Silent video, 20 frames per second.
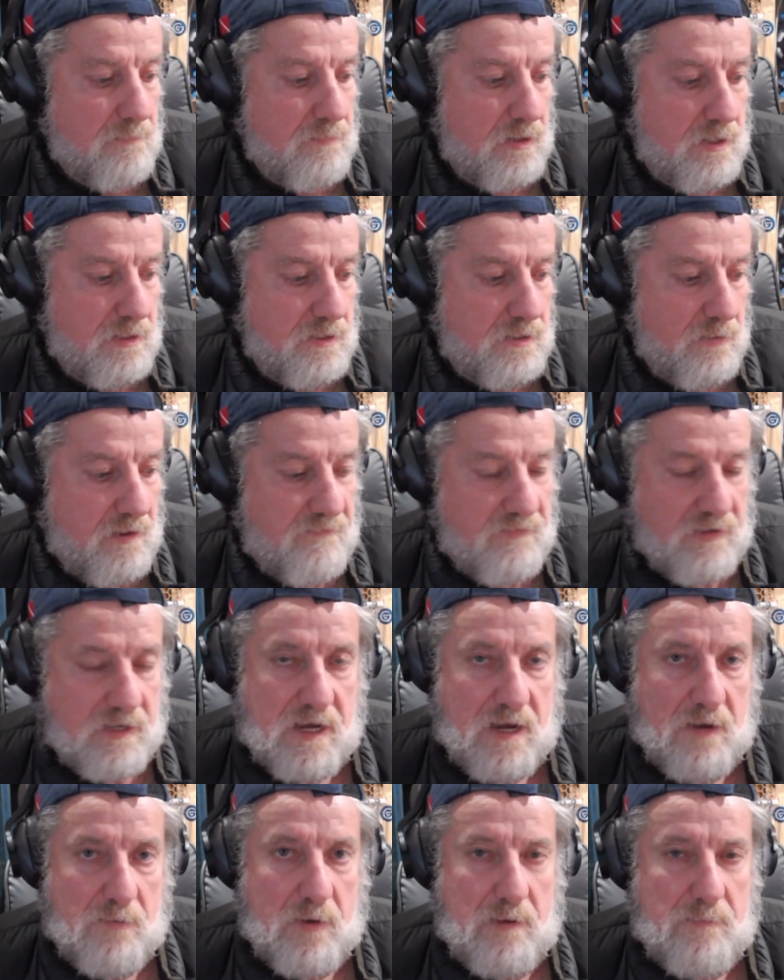But I do have a
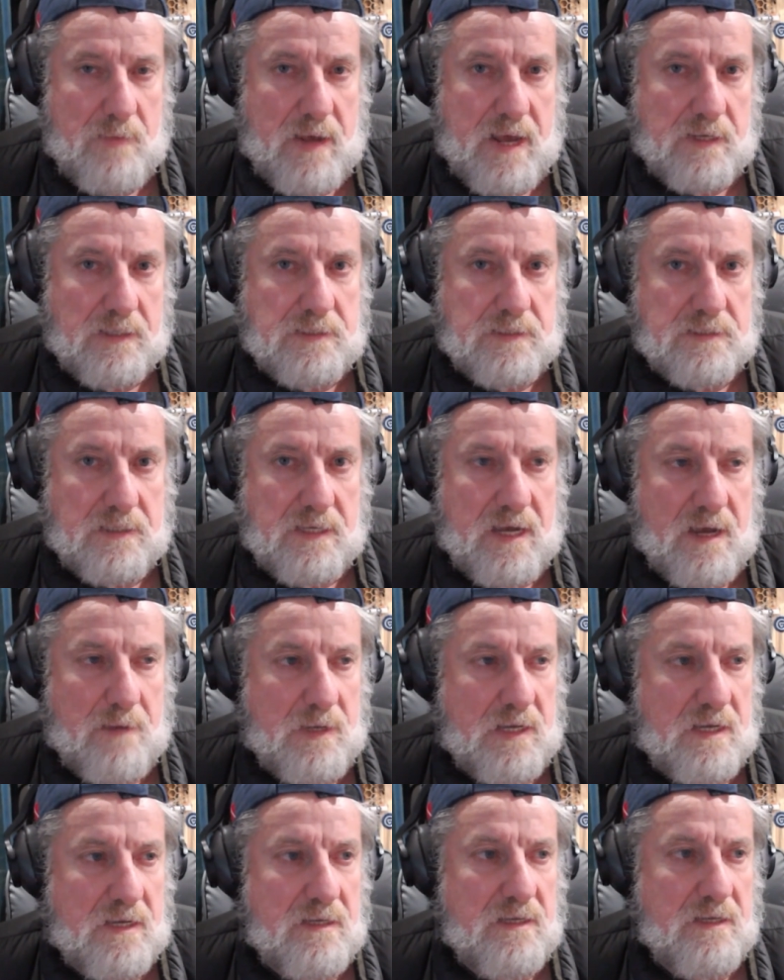K1 Max
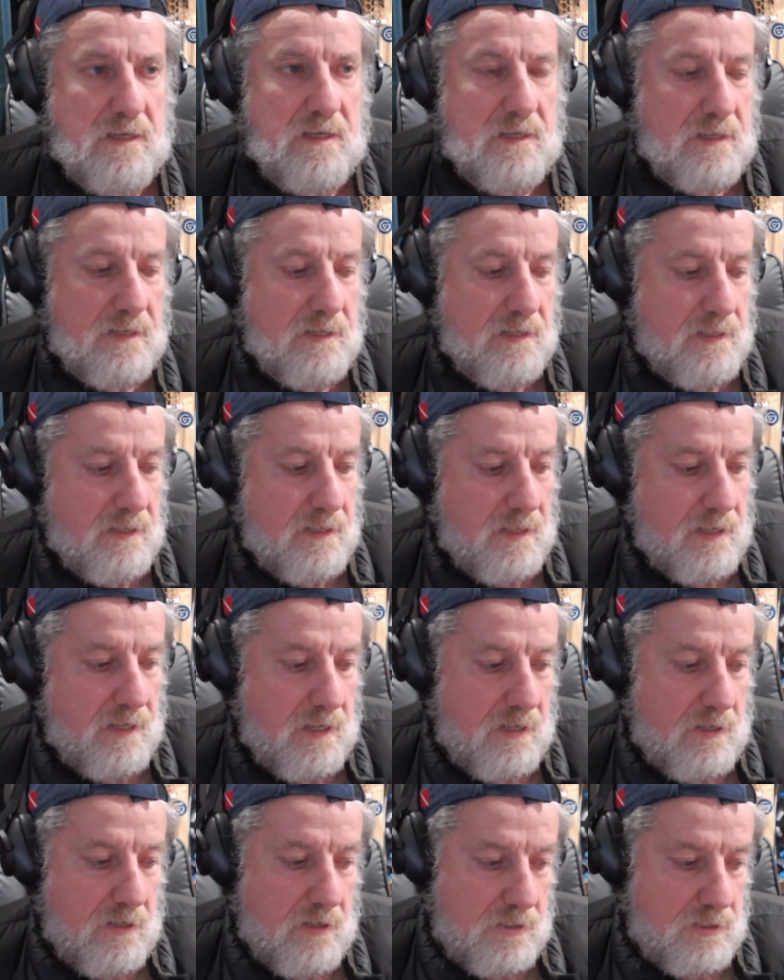coming,
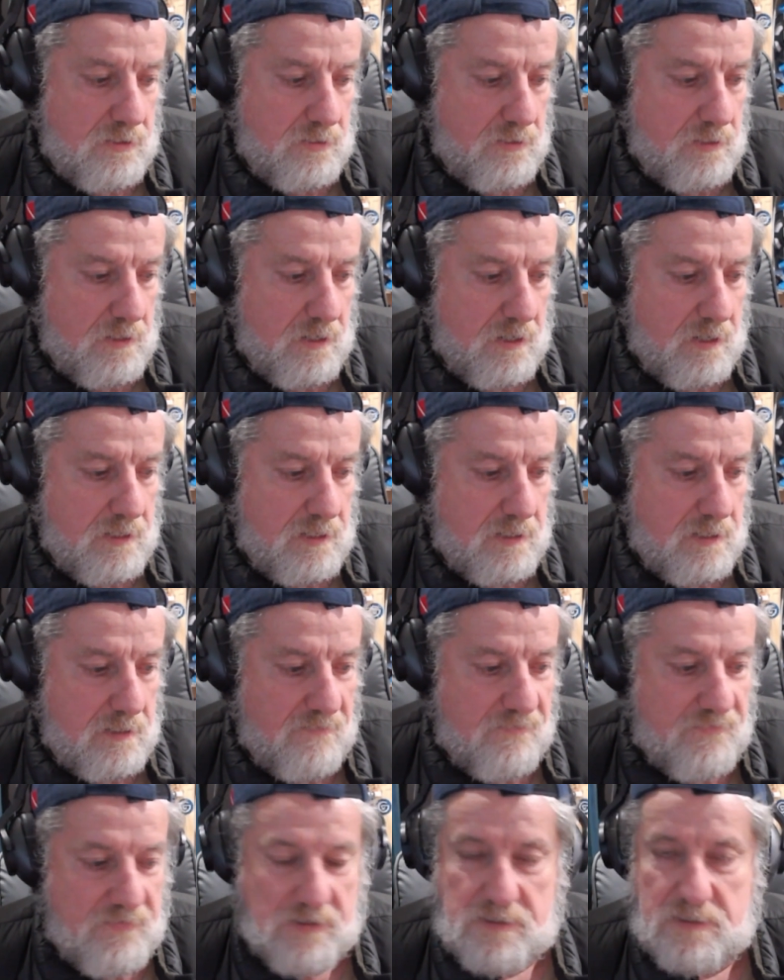and I do know that
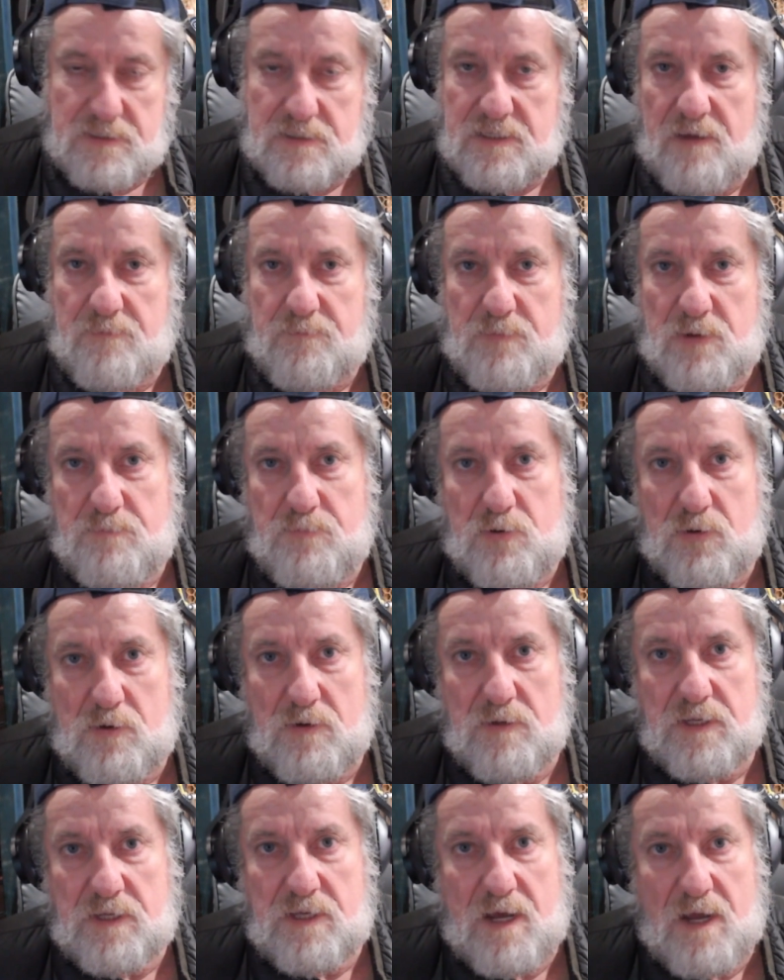the fixes have been put
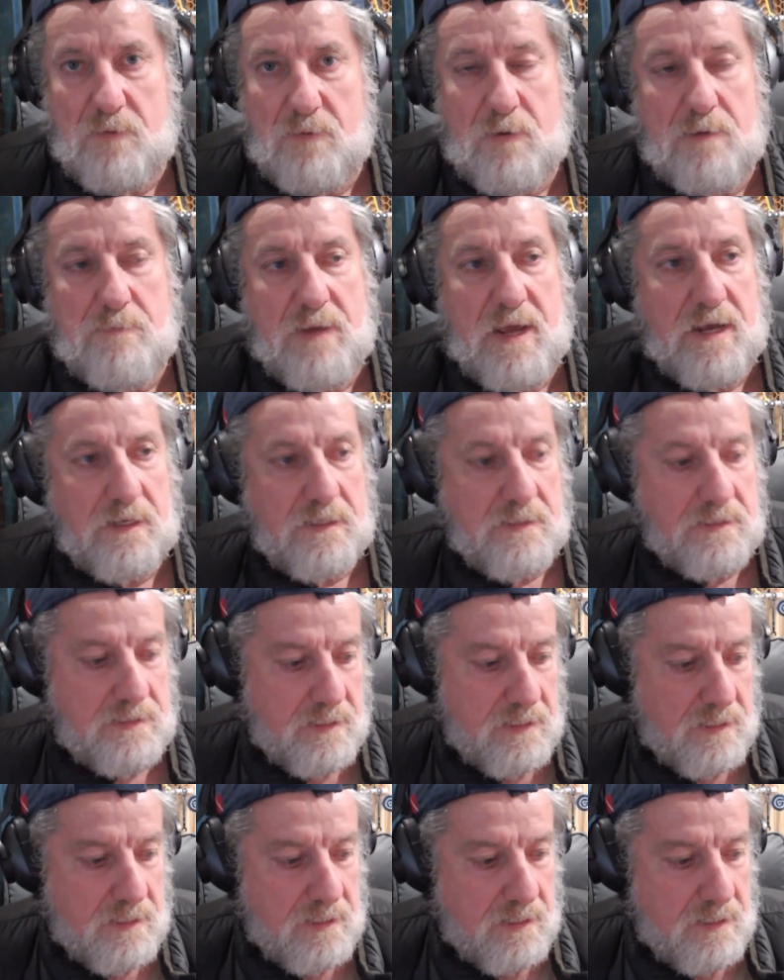on the K1 Max.
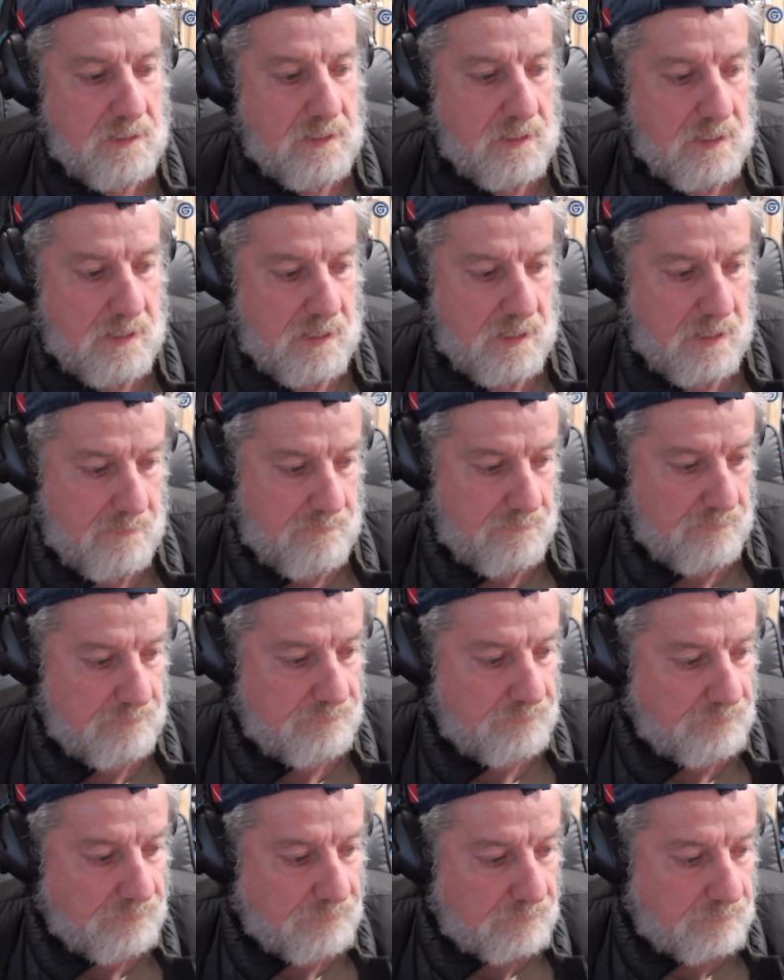
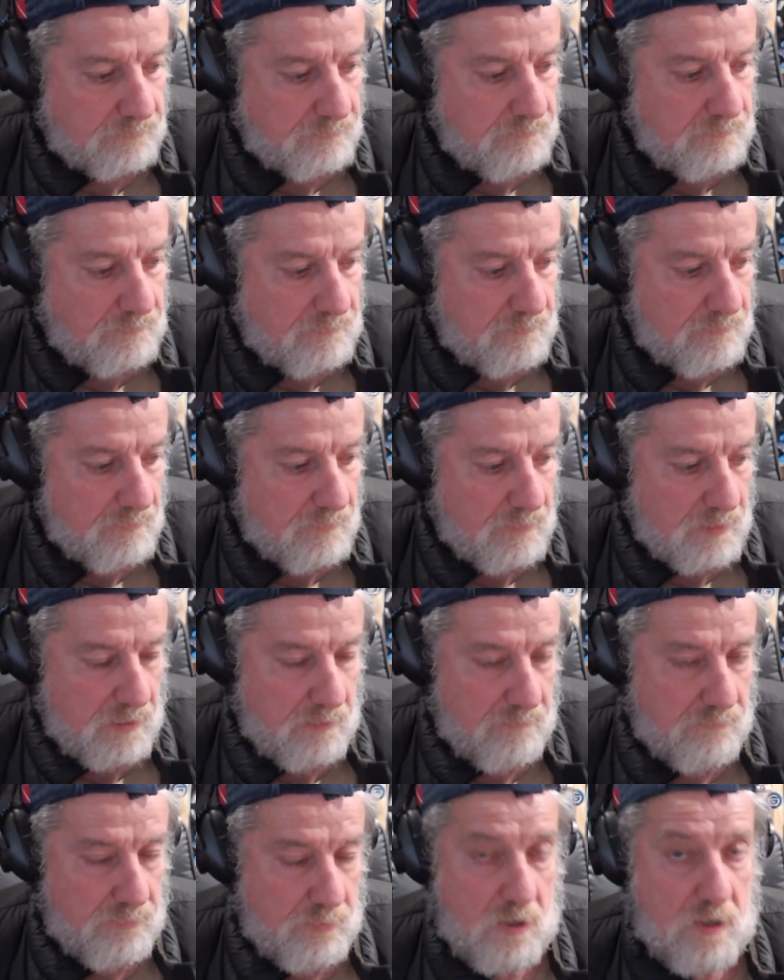
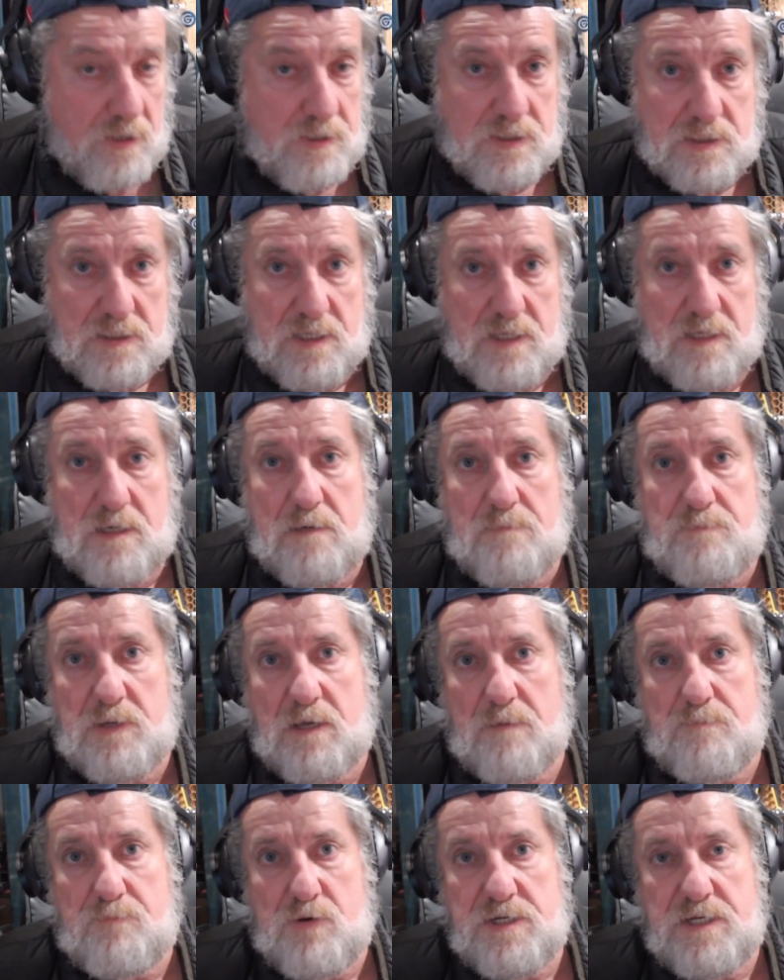But I just needed a
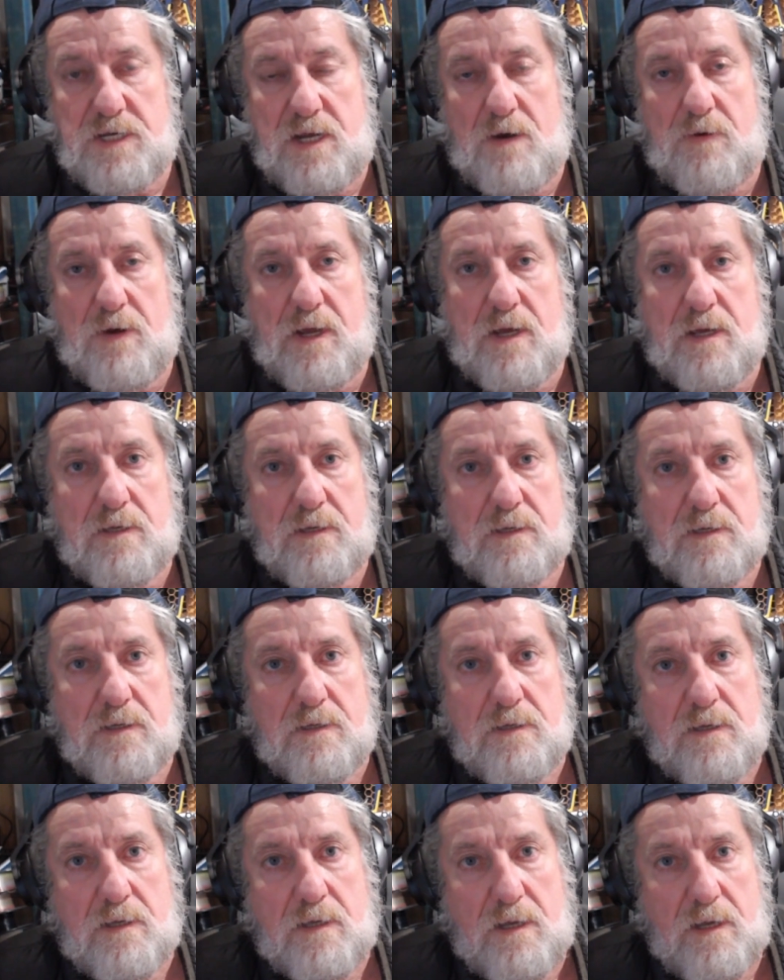bigger print area,
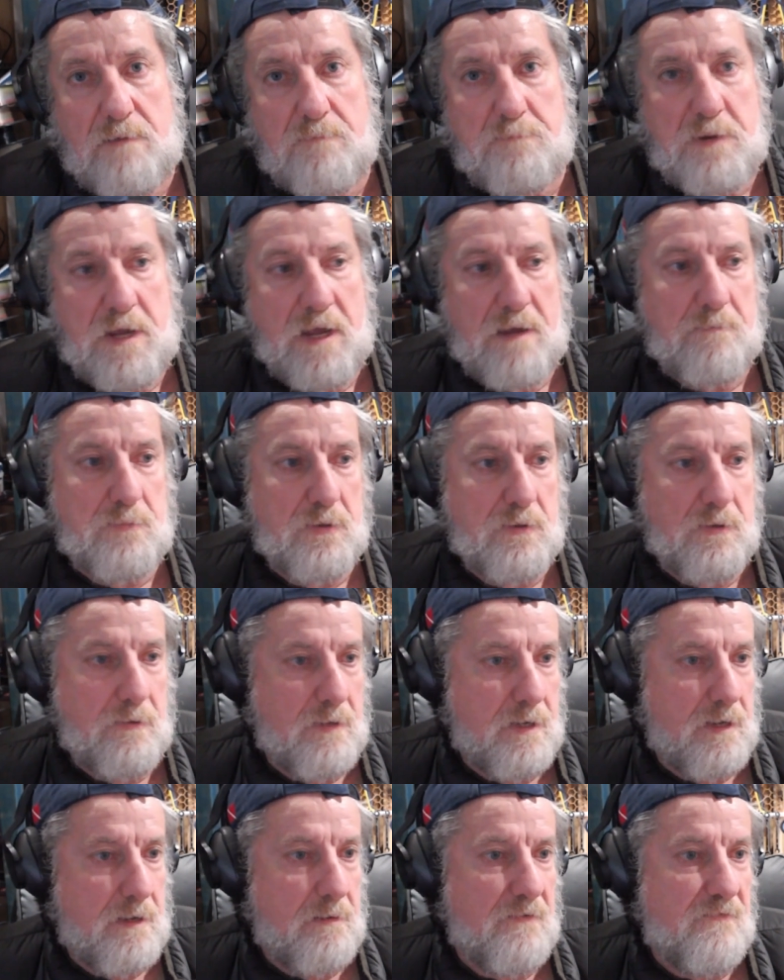and
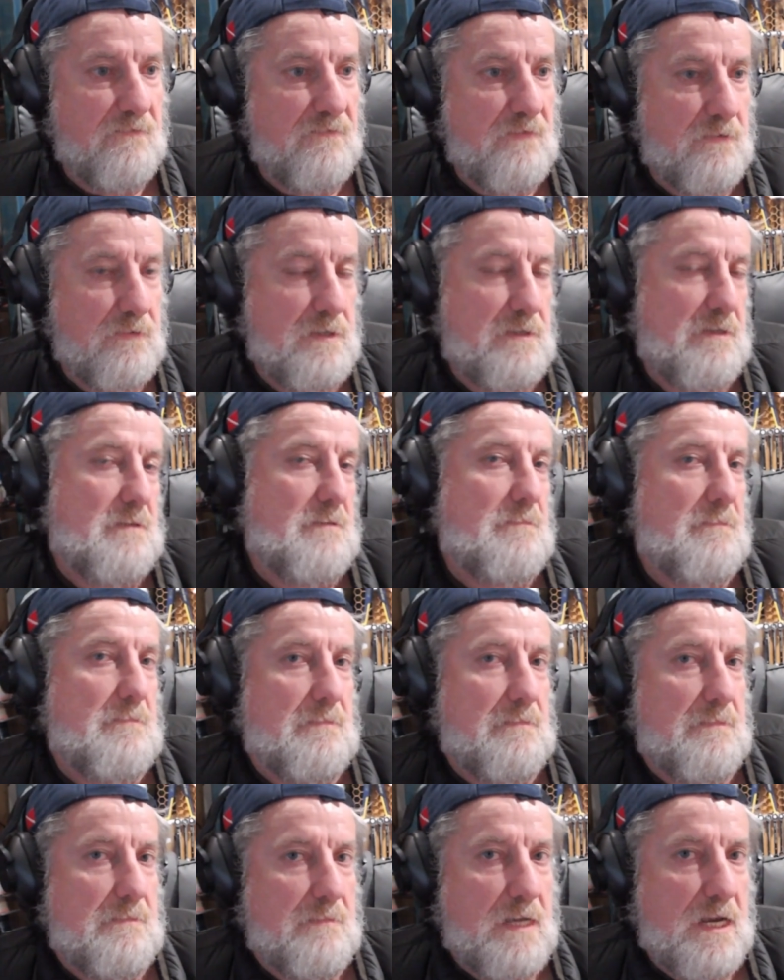Bambu are very
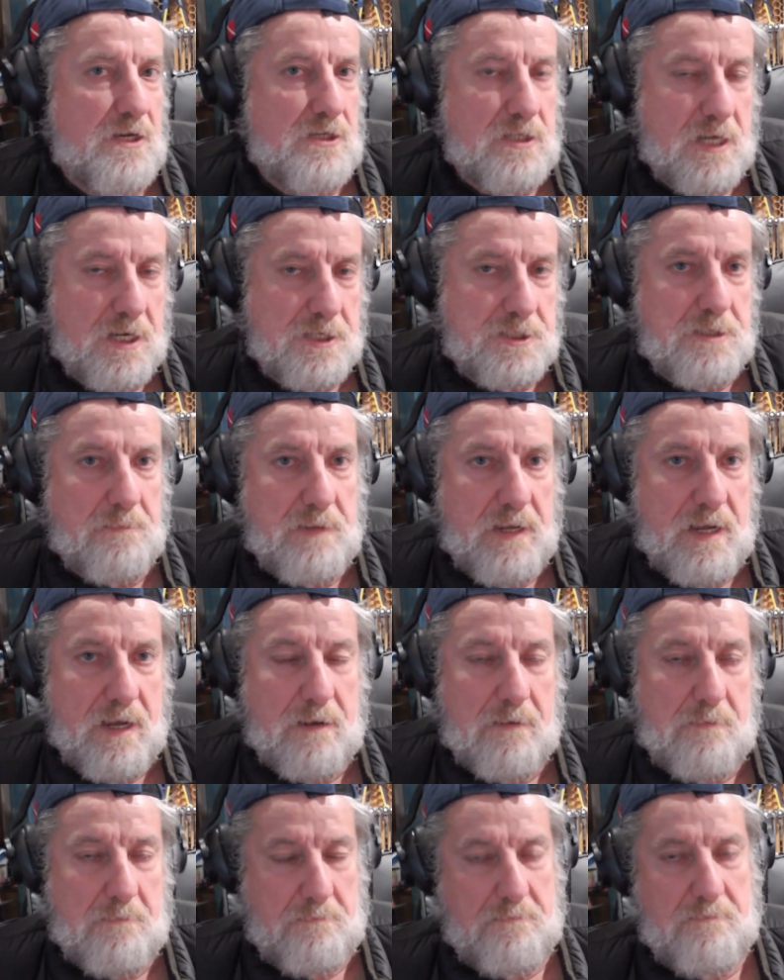hush-hush
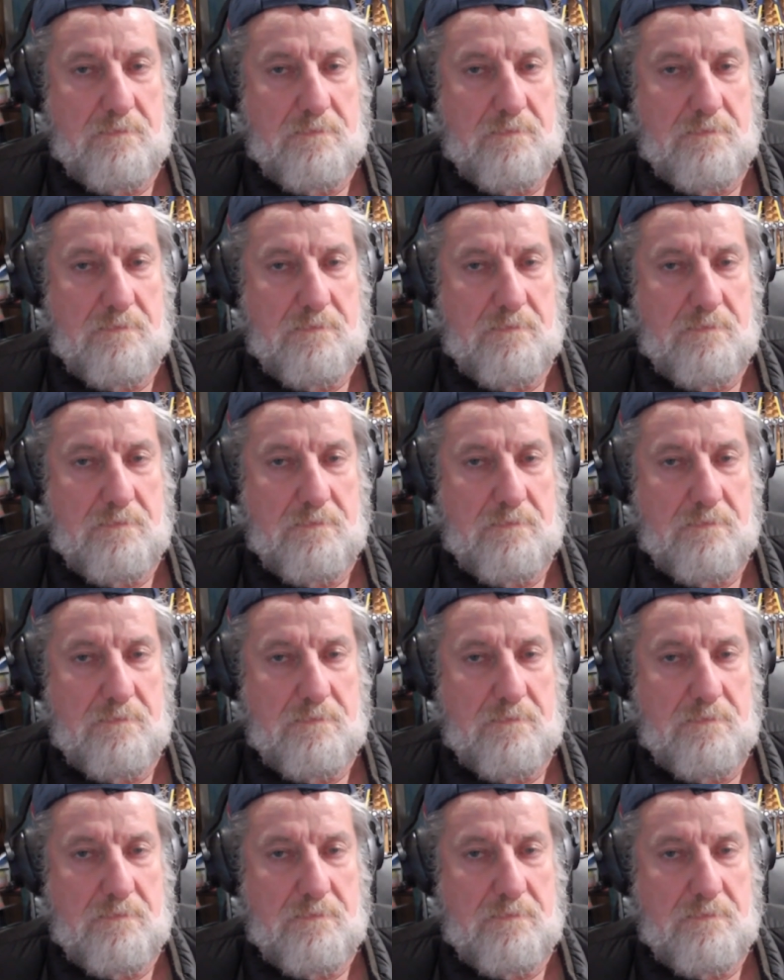about